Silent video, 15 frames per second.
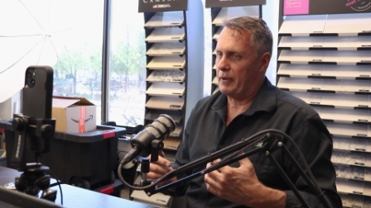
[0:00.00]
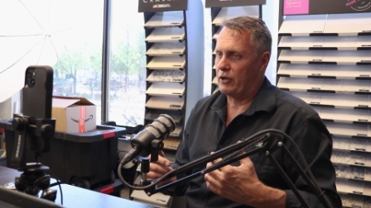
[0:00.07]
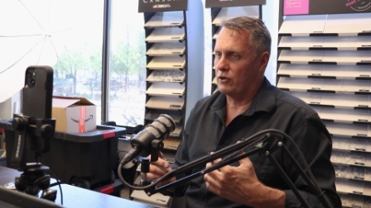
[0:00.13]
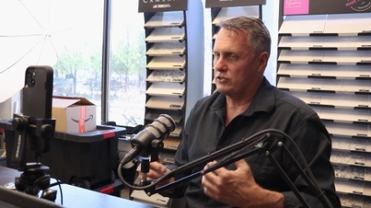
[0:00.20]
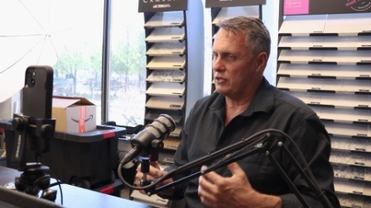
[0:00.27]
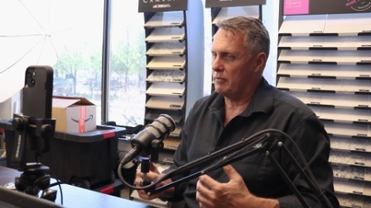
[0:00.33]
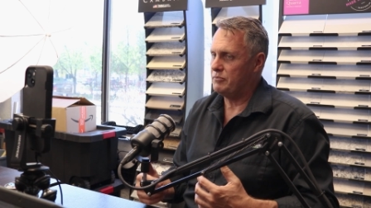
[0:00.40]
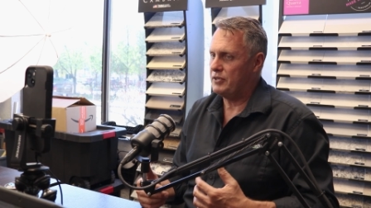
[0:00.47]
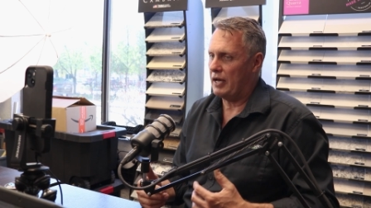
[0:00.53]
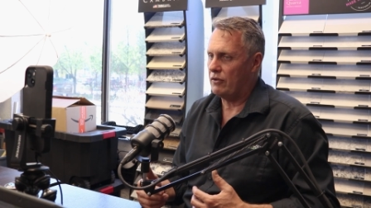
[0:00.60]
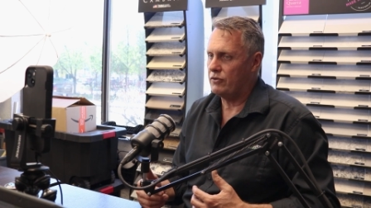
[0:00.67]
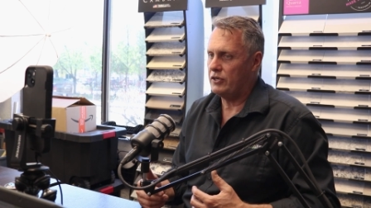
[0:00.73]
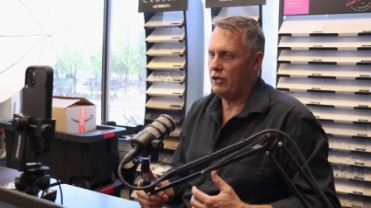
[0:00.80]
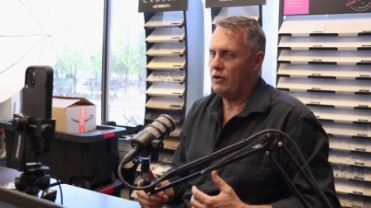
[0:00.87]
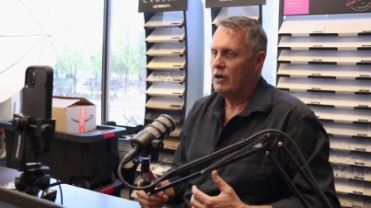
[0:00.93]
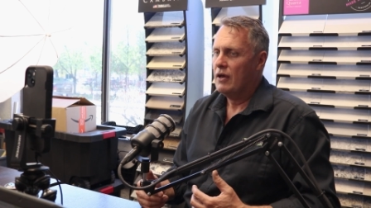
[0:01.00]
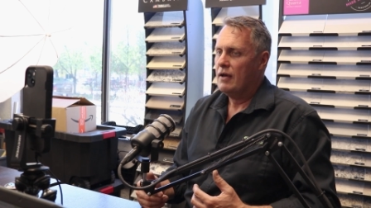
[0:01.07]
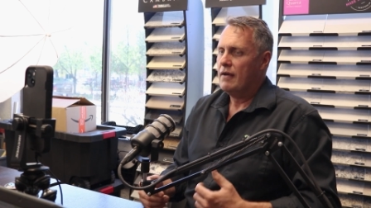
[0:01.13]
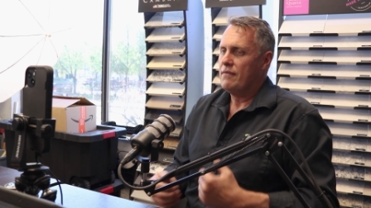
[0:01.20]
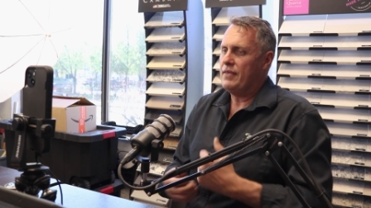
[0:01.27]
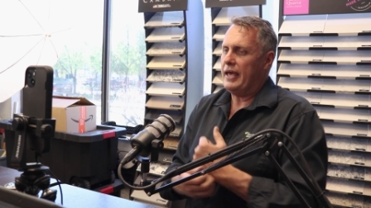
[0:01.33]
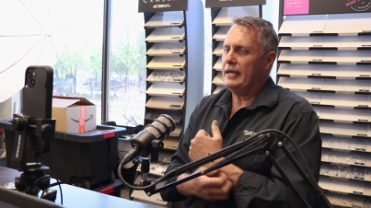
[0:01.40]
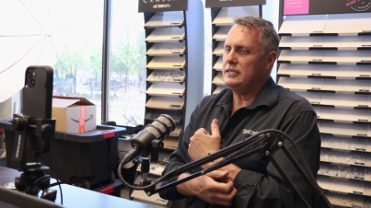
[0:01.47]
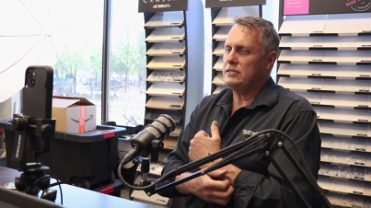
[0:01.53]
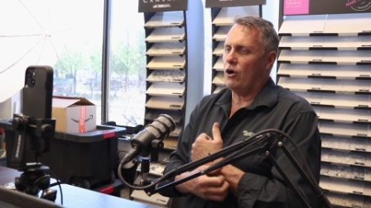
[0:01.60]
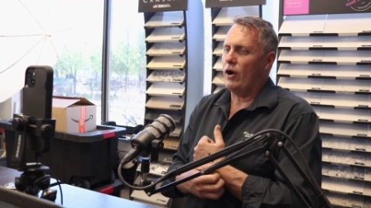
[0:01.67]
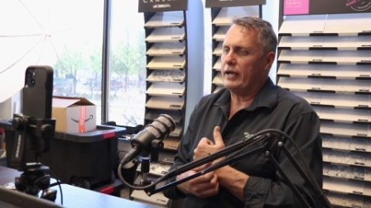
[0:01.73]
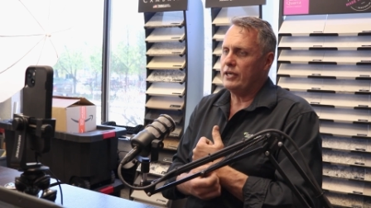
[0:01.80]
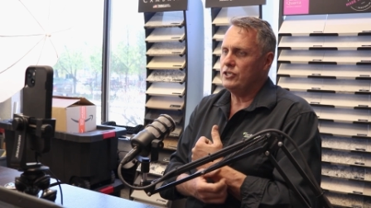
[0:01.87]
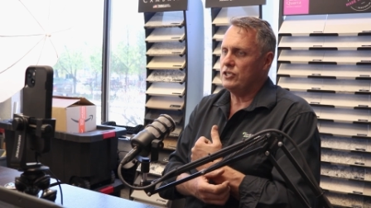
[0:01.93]
Because I'm telling you, there's
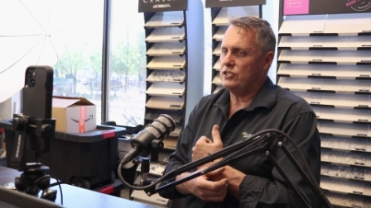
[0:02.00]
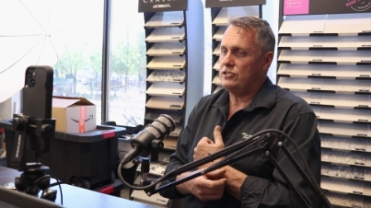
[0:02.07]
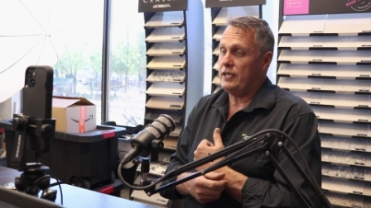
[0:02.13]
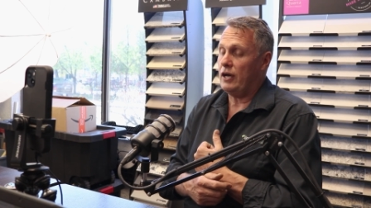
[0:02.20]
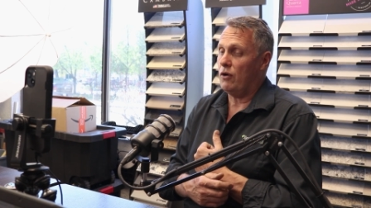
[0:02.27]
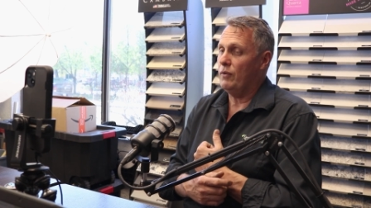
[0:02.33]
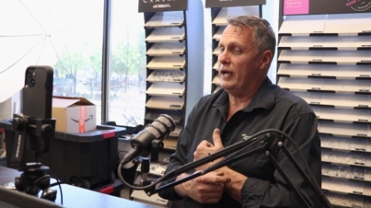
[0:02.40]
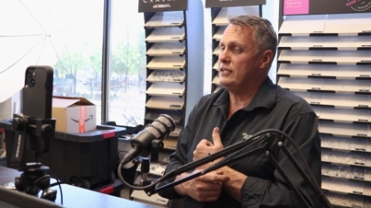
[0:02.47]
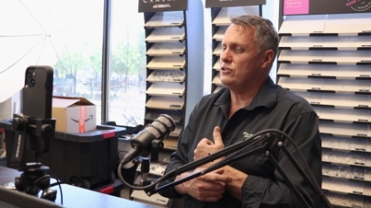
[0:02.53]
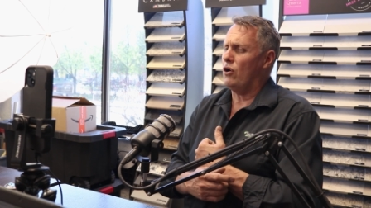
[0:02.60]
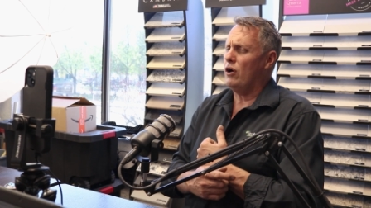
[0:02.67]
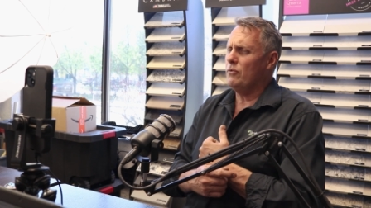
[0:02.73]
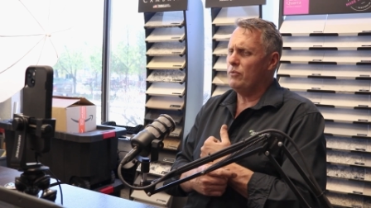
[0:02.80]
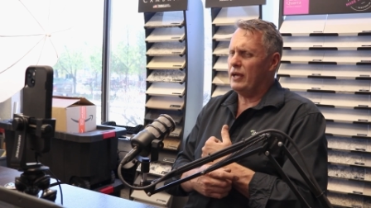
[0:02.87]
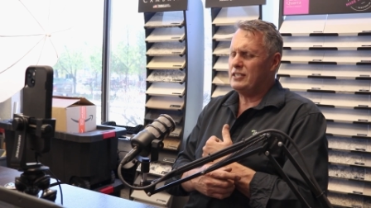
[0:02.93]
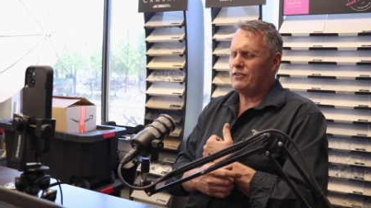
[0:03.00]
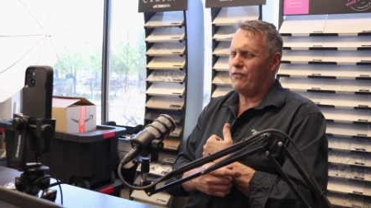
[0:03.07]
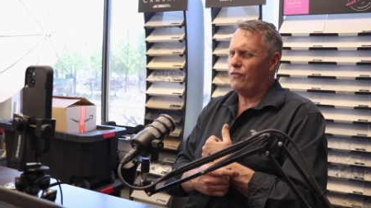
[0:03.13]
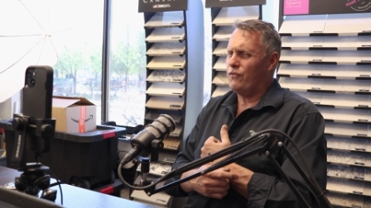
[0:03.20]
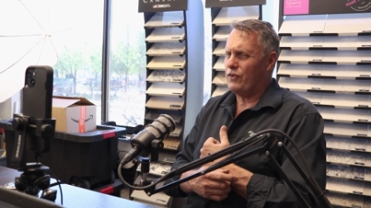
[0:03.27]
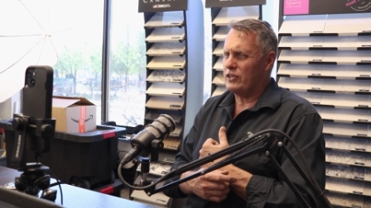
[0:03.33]
I could just tell it's I it's